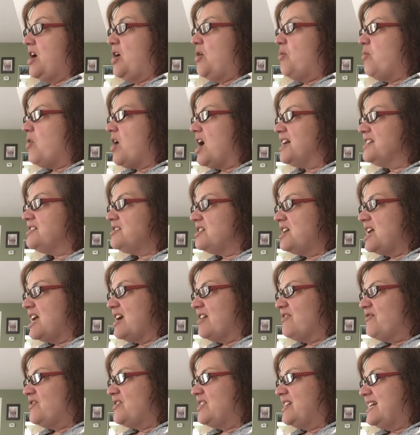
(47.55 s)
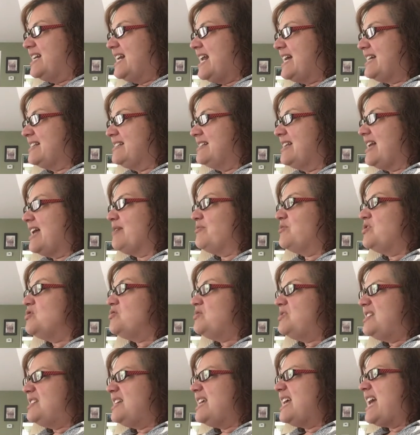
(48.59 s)
Watch carefully next time you
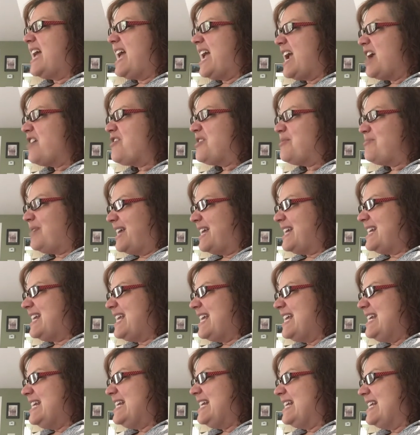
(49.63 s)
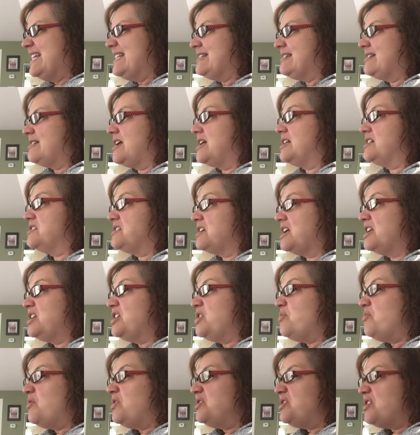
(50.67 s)
see a hairy man eating his lunch, and
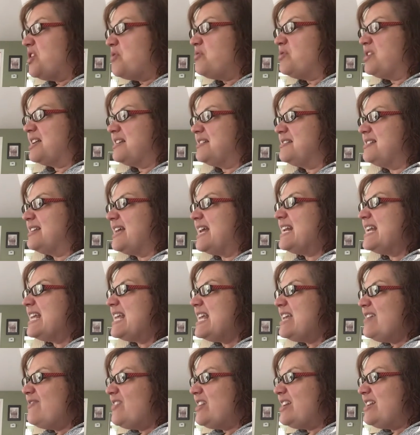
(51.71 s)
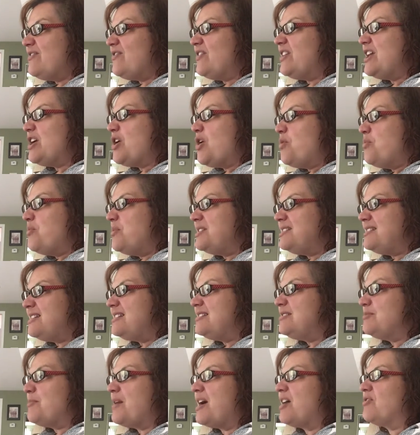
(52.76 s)
you will notice that even if he opens
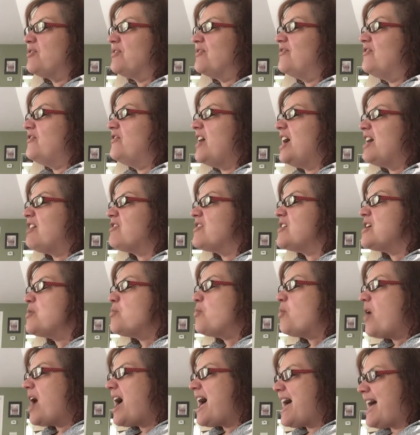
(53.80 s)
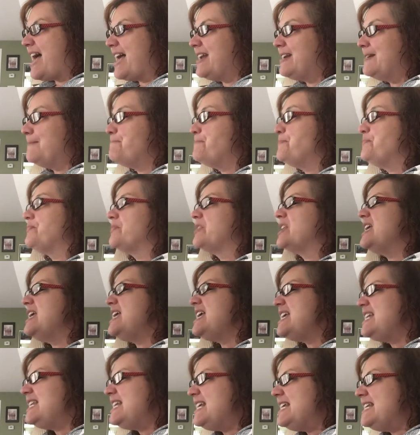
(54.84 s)
his mouth very wide,
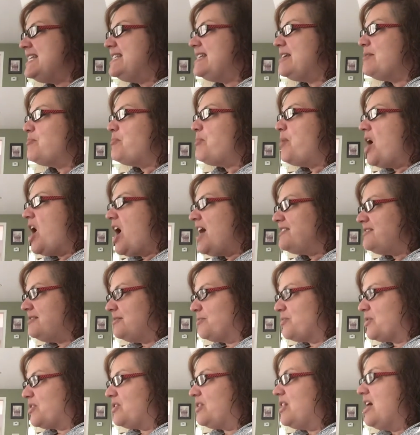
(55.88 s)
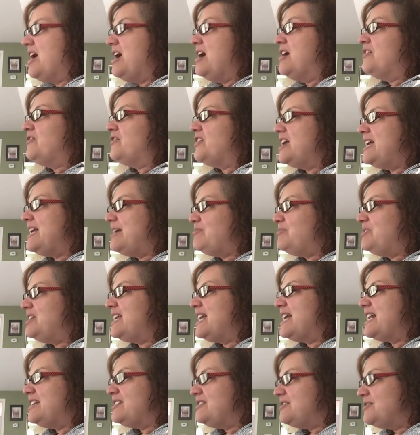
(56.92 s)
it is impossible for him to
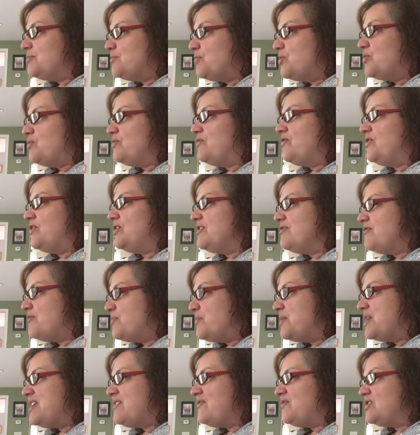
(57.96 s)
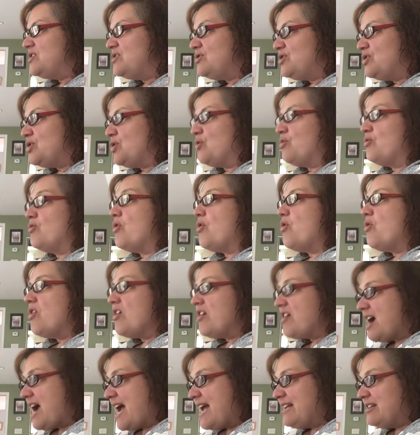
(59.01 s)
get a spoonful of beef stew or
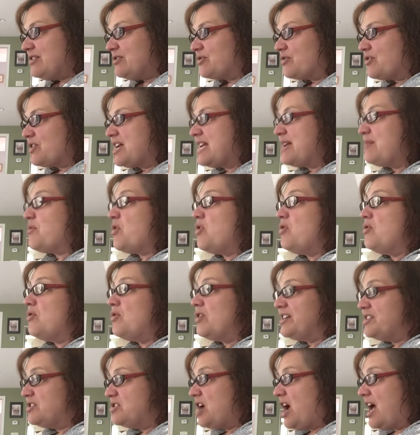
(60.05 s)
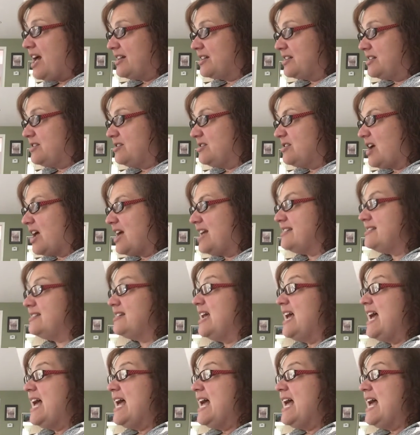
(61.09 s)
ice cream or chocolate sauce